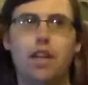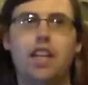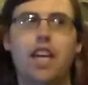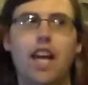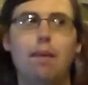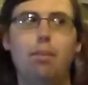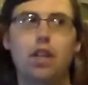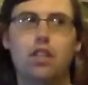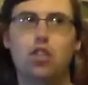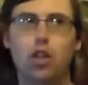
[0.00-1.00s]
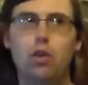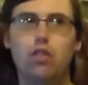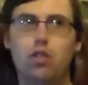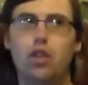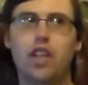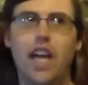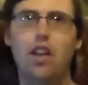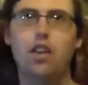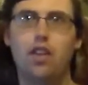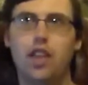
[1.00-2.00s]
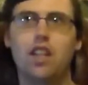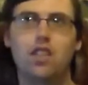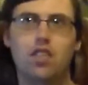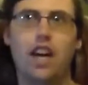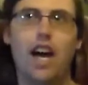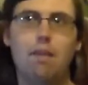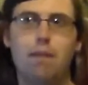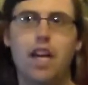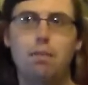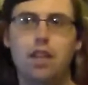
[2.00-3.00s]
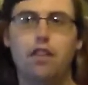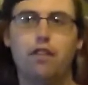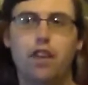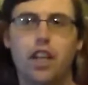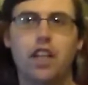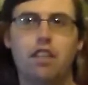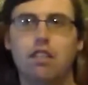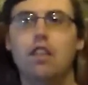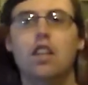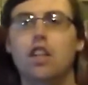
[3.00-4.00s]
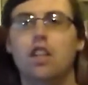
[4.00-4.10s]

but he can't put two and two together to think this guy may be a fucking